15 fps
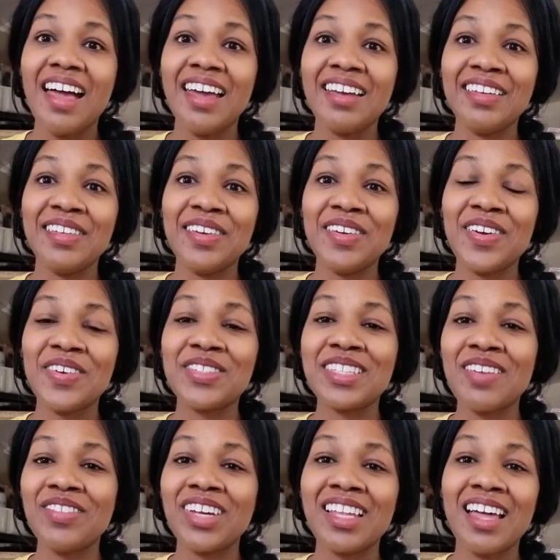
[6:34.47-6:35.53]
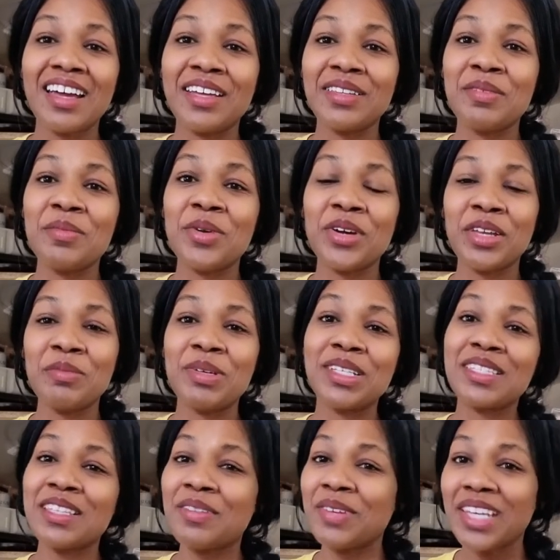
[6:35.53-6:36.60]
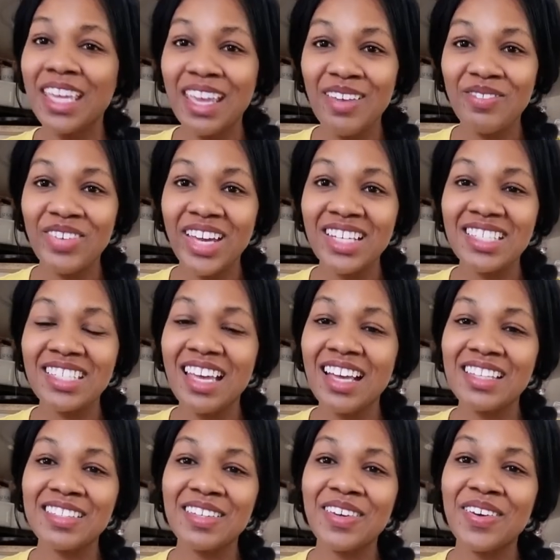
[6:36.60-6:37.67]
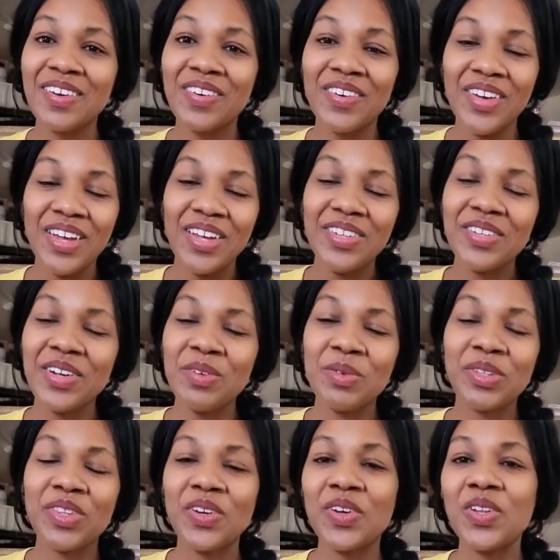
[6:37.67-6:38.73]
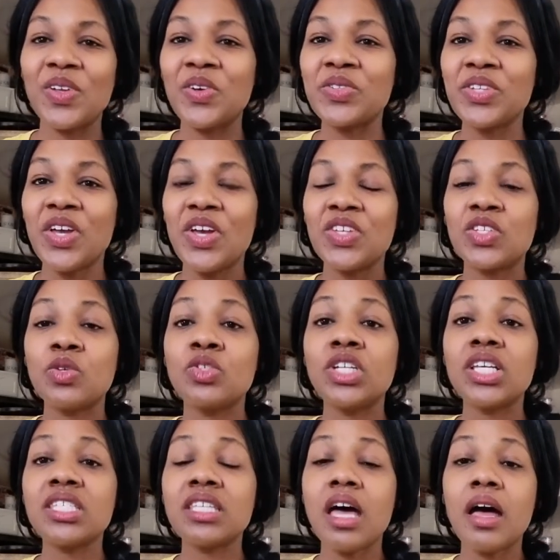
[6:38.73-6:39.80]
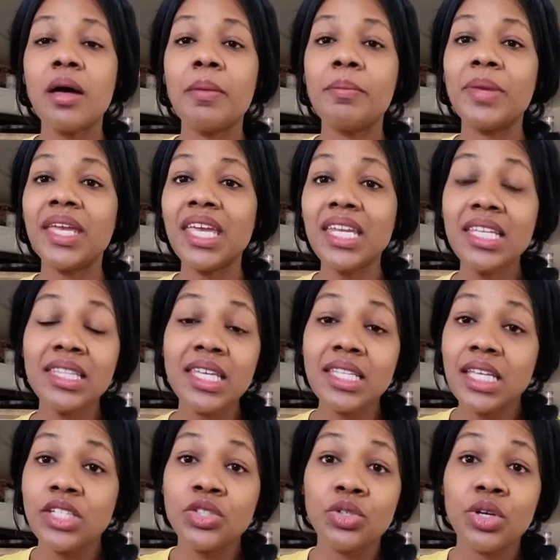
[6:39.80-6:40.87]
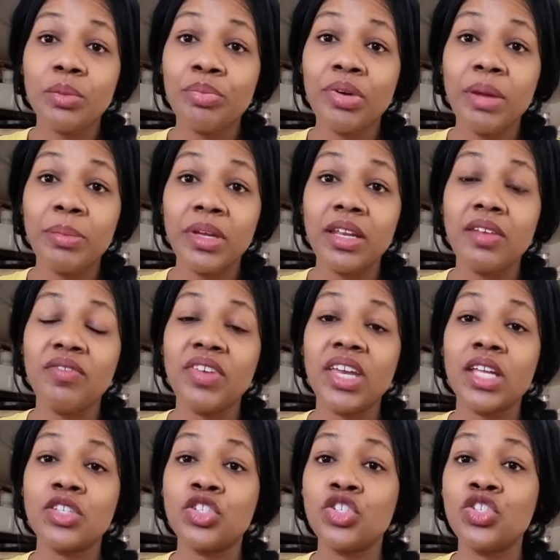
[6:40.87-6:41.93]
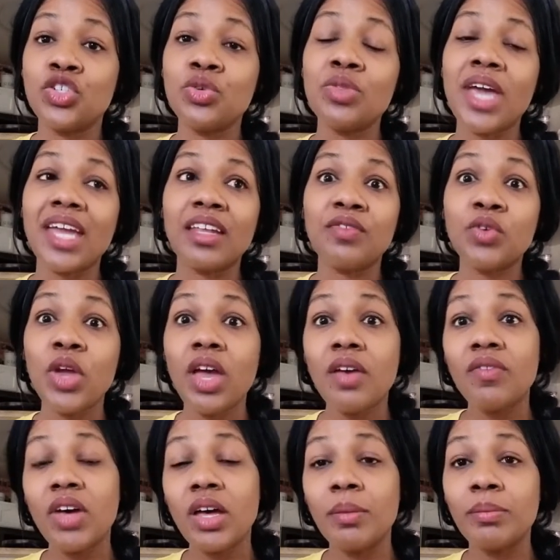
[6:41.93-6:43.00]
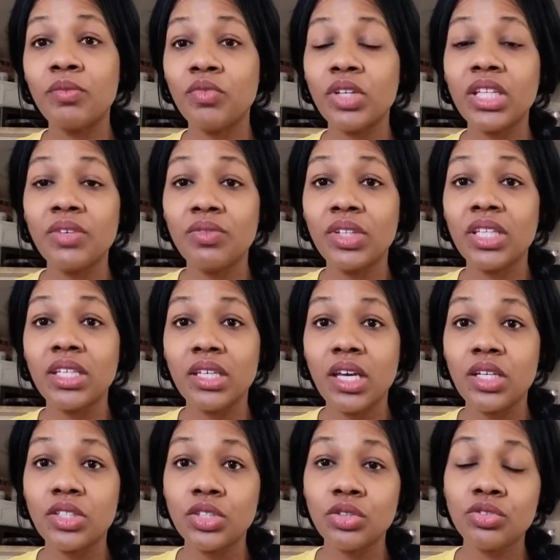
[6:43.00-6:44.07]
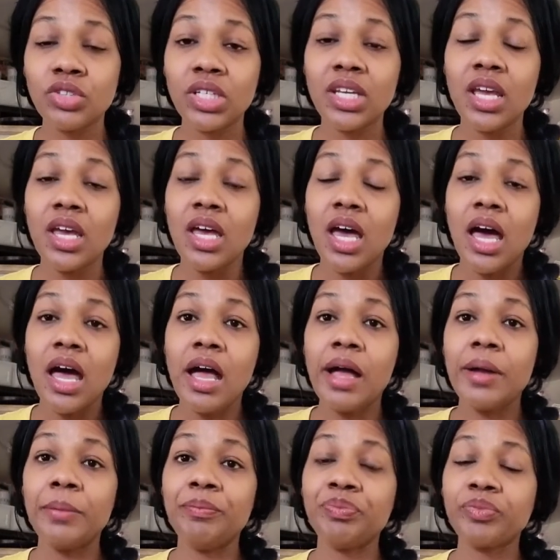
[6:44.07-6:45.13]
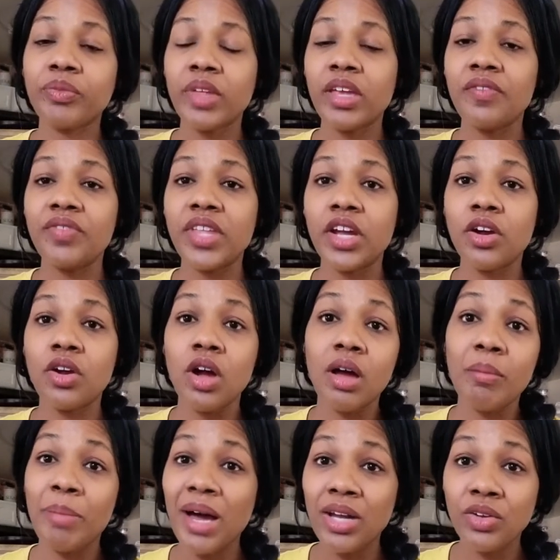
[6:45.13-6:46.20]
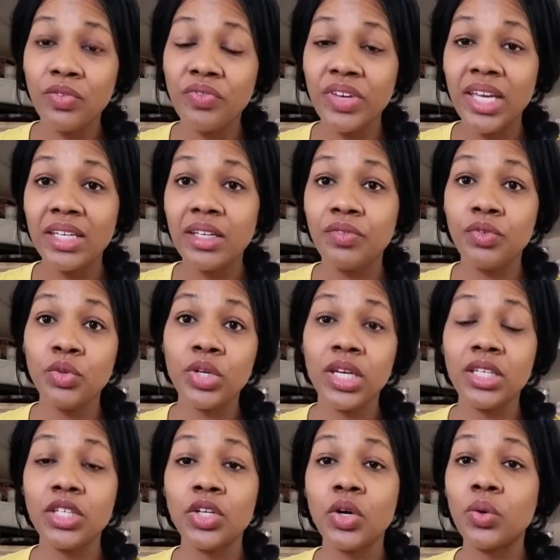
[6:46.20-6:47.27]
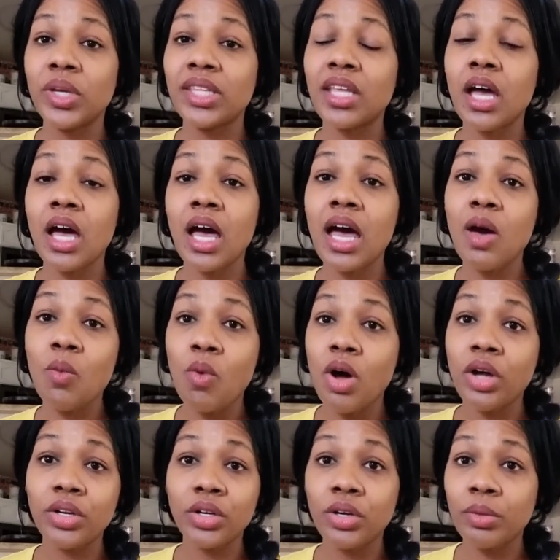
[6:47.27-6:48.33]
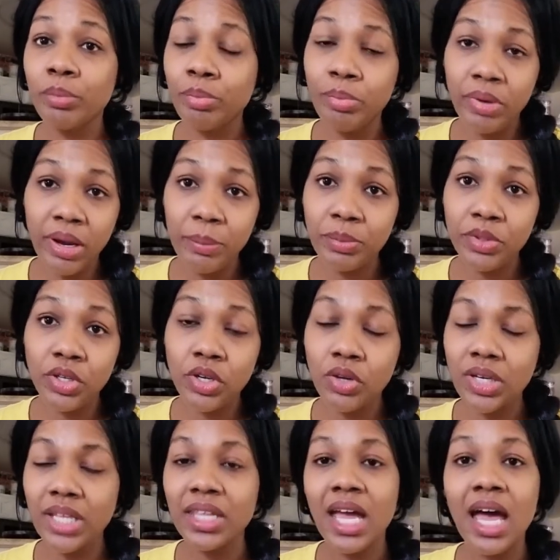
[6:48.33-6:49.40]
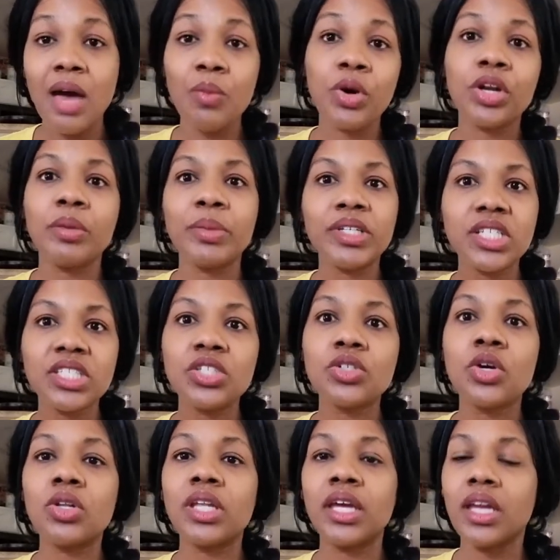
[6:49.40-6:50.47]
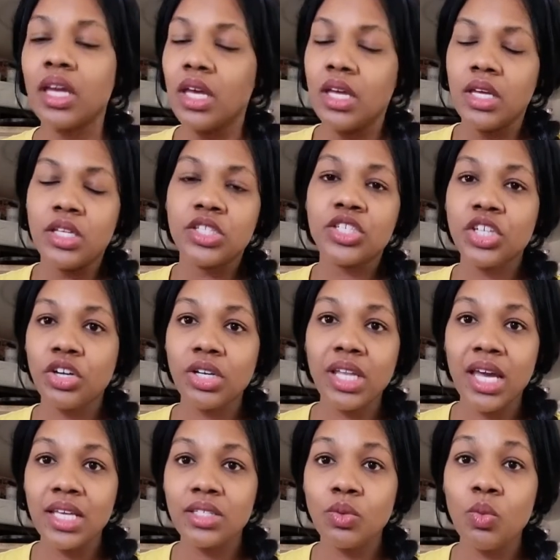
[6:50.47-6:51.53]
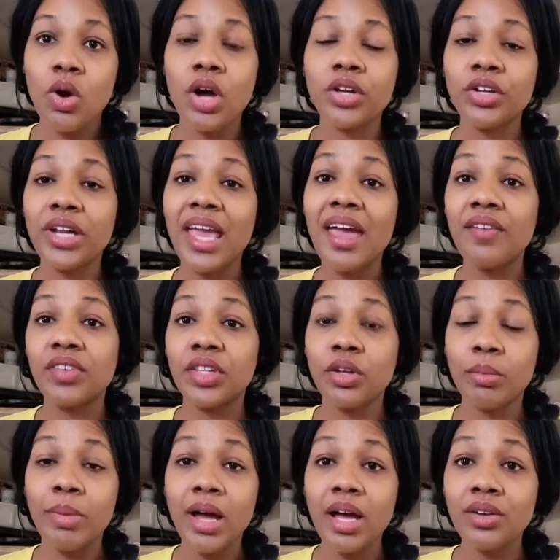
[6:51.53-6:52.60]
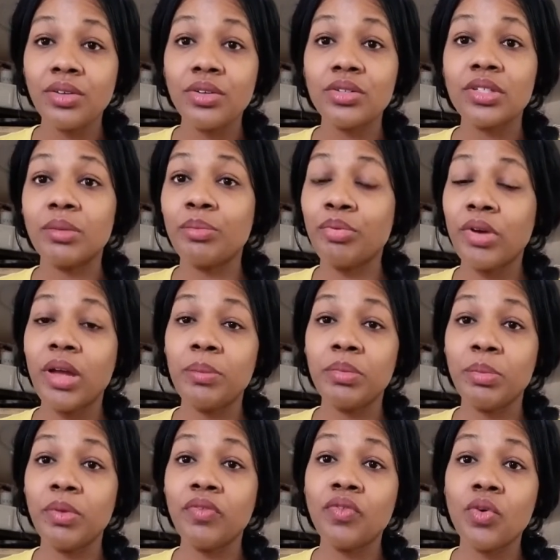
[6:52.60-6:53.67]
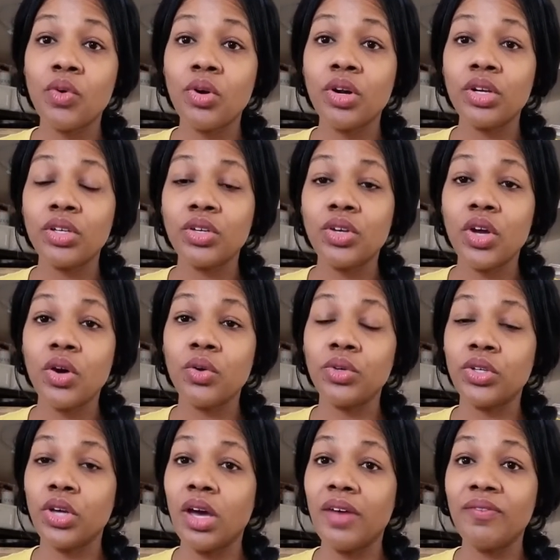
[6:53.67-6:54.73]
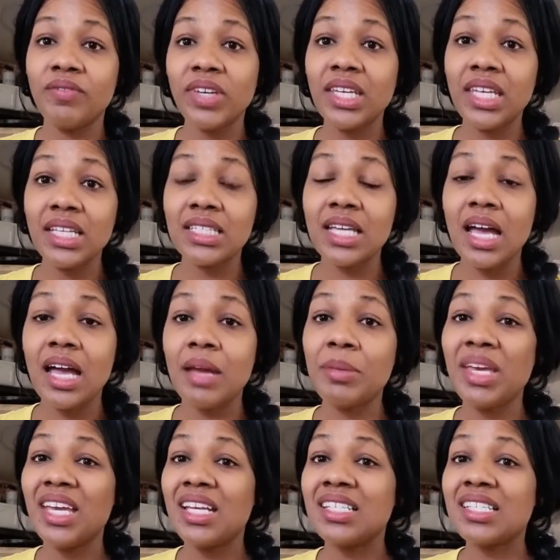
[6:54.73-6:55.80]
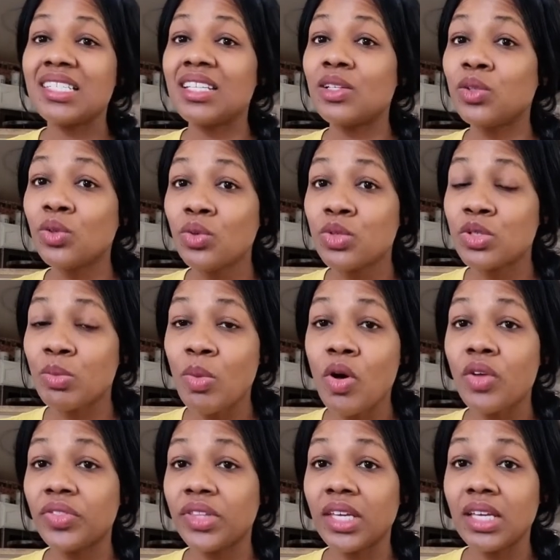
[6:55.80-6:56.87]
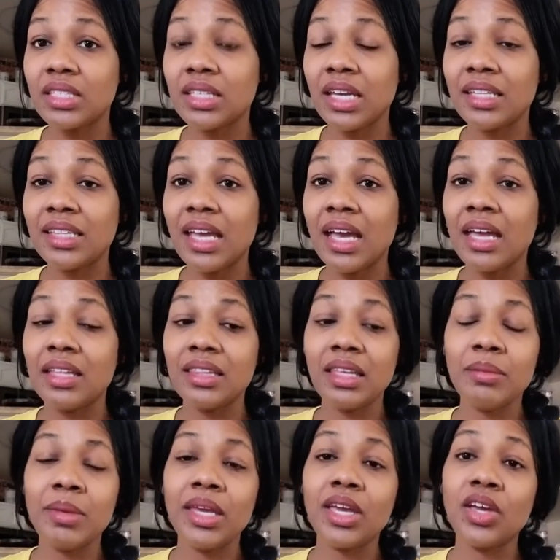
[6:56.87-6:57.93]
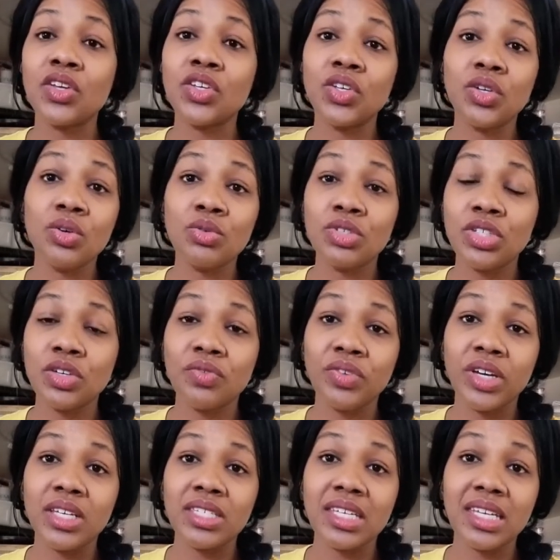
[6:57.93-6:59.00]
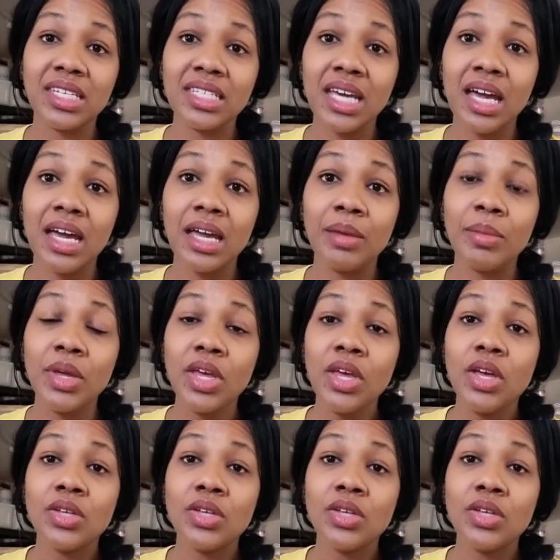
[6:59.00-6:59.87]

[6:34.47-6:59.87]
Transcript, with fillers: at, you know, seven o'clock in the morning because someone can't find socks to go, you know, with their clothes. So just um, anything that you can prep in advance, do that. If you have um, really, really young children, um, if they're on bottle fed, if you can, you know, get the hot water prep, you know, not the hot water, but just, you know, like sterilize the water and have it in their bottles and prep before, you know, a feeding time, just little small things like that. They make a huge difference in time.